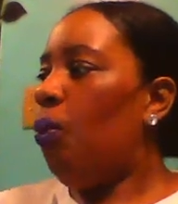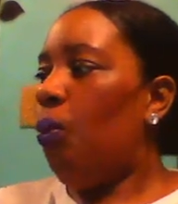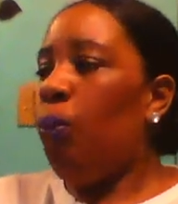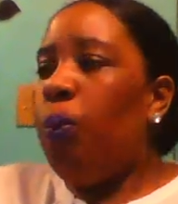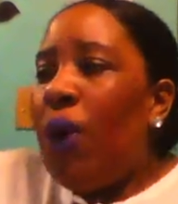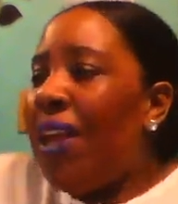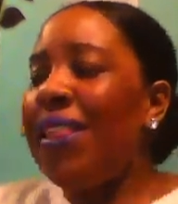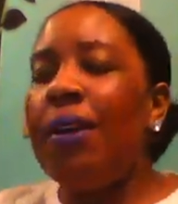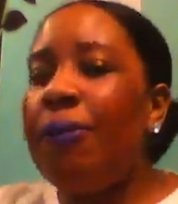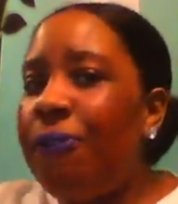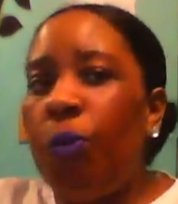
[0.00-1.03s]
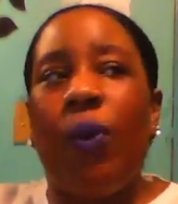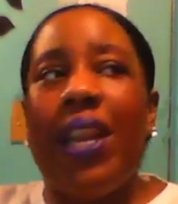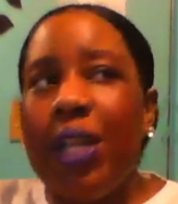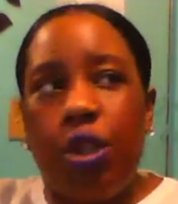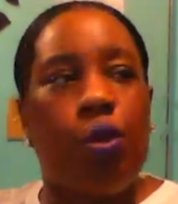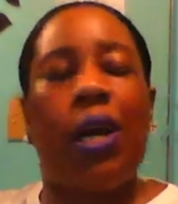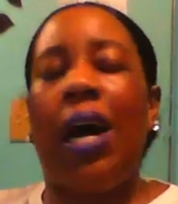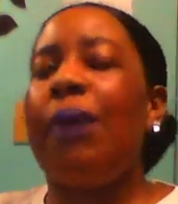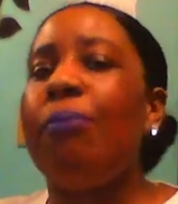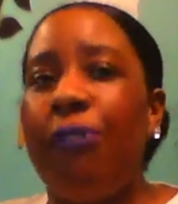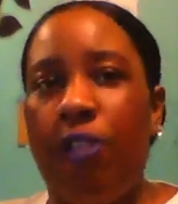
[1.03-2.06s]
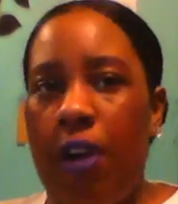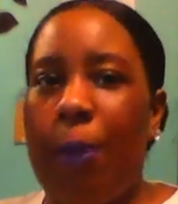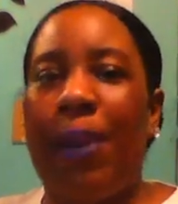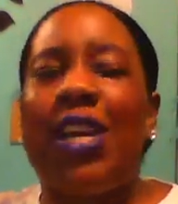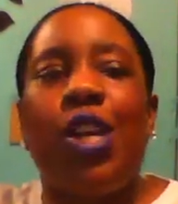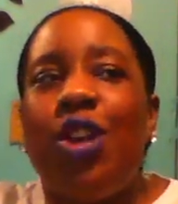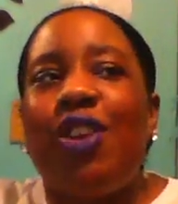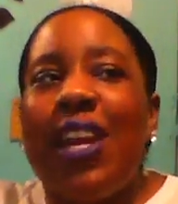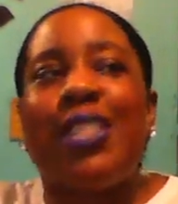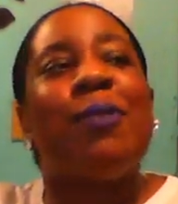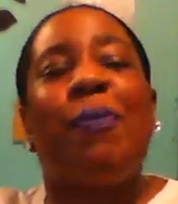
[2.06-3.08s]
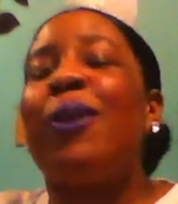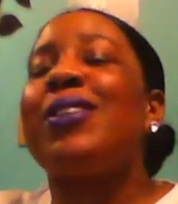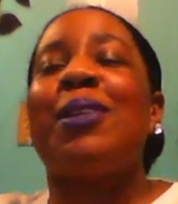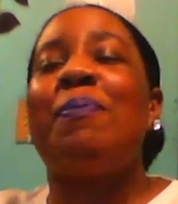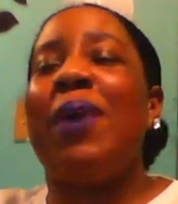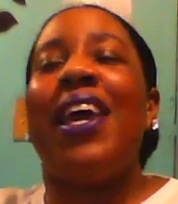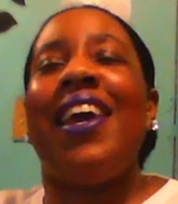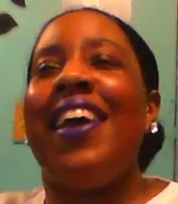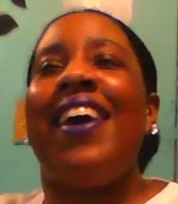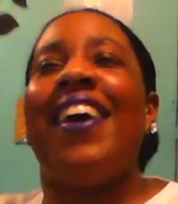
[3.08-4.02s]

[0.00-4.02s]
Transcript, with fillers: where the where did you come from? Like you're not supposed to be here.